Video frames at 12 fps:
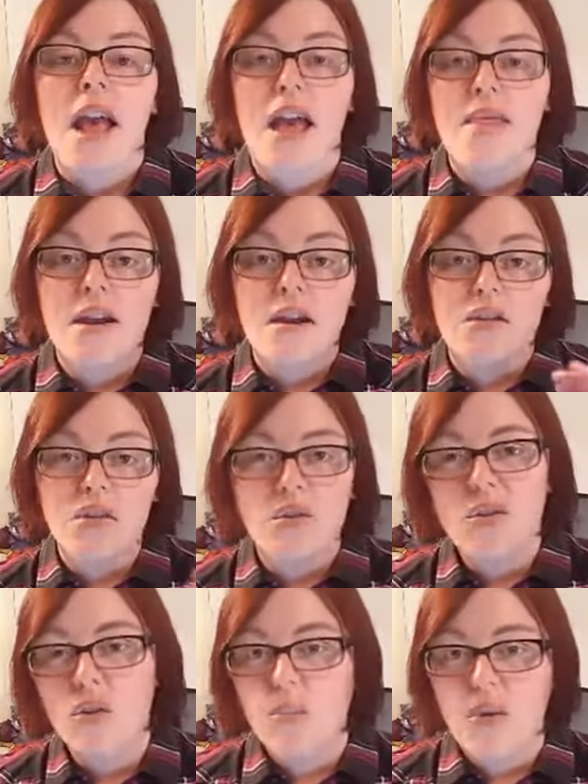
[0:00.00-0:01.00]
And then I'll do a
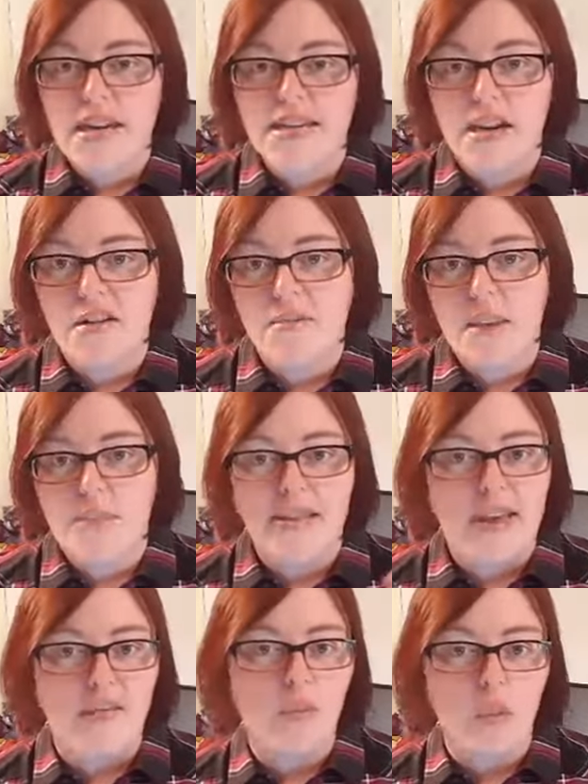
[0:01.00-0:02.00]
little breakdown of maybe
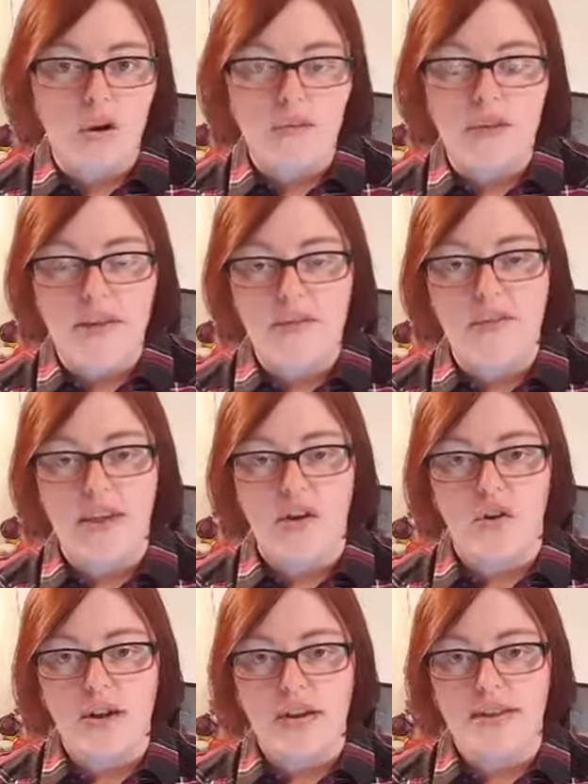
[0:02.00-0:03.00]
like 4 or 5 of the
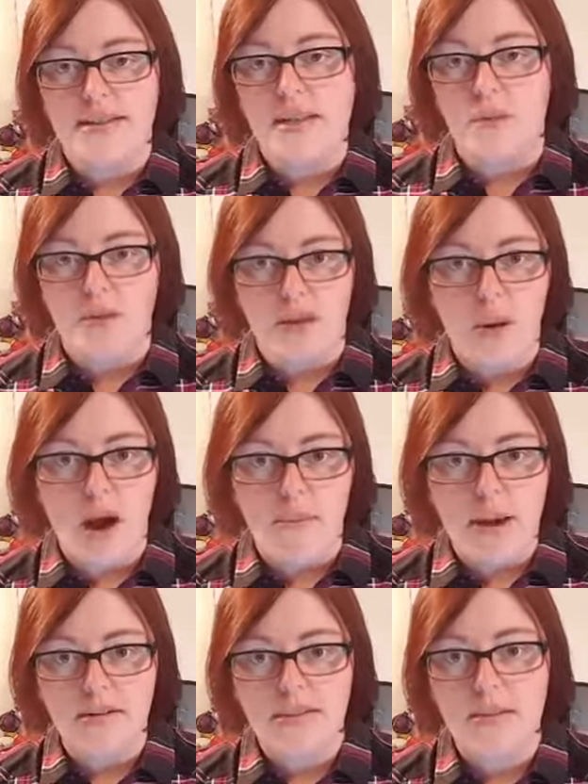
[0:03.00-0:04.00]
ingredients that really
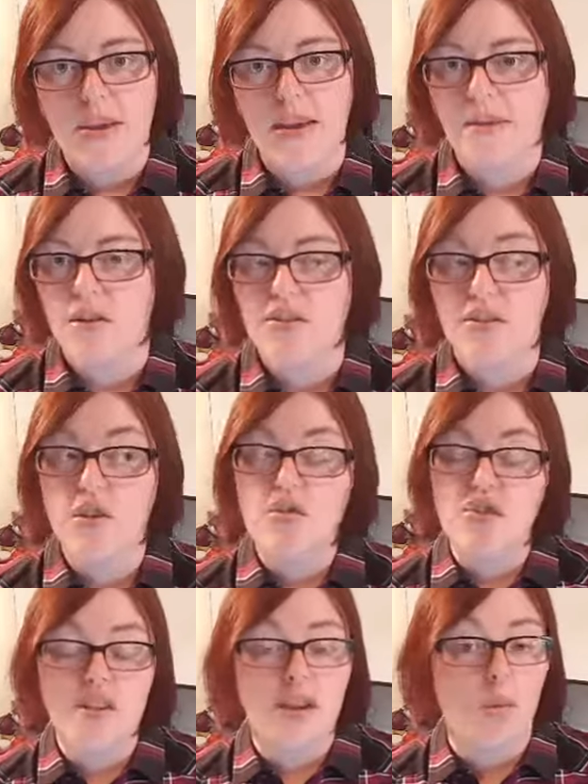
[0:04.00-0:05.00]
pop out to me. There's
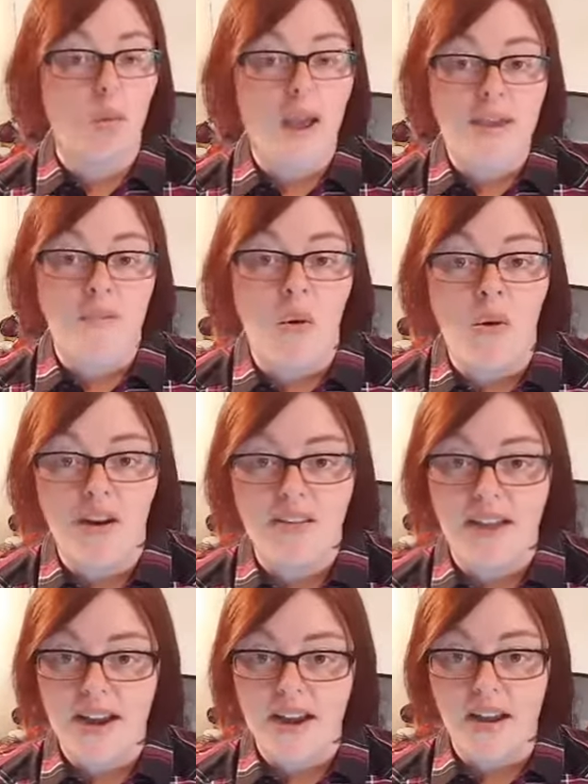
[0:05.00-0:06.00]
usually way more
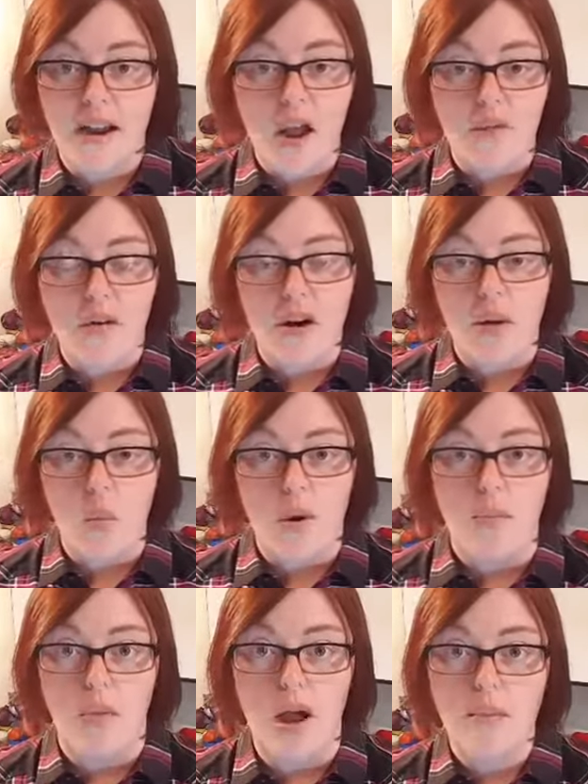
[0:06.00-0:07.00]
than I can cover in
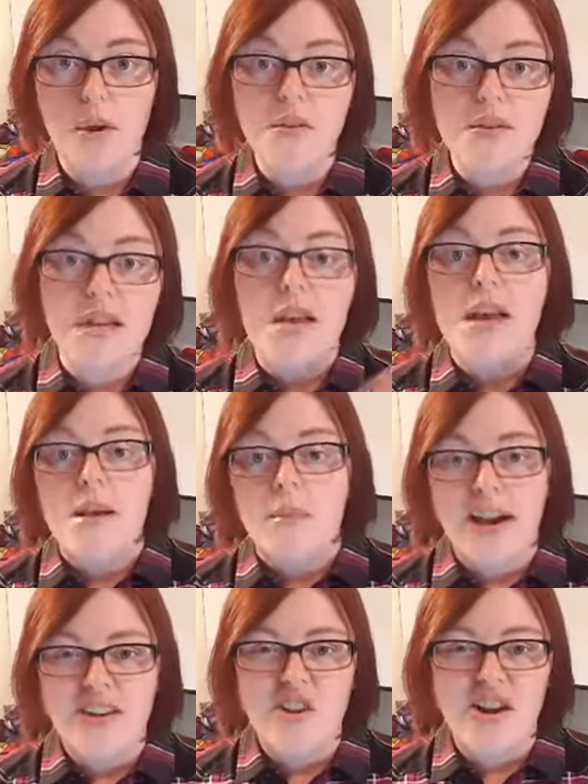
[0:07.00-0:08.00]
one blog post,
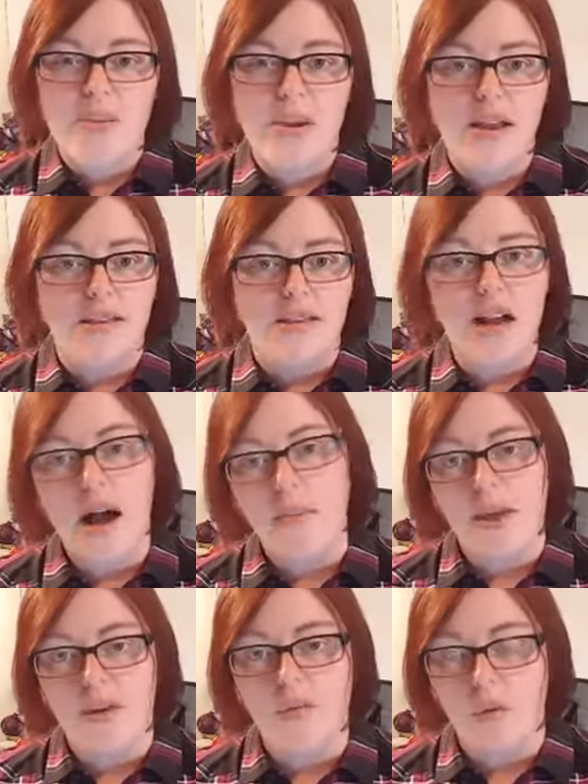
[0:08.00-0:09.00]
but I try to pick the
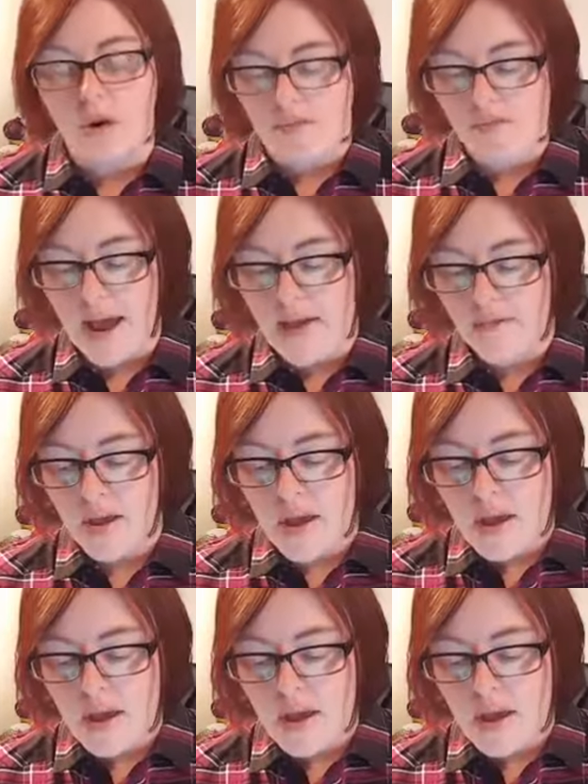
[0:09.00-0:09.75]
top like 4 or 5.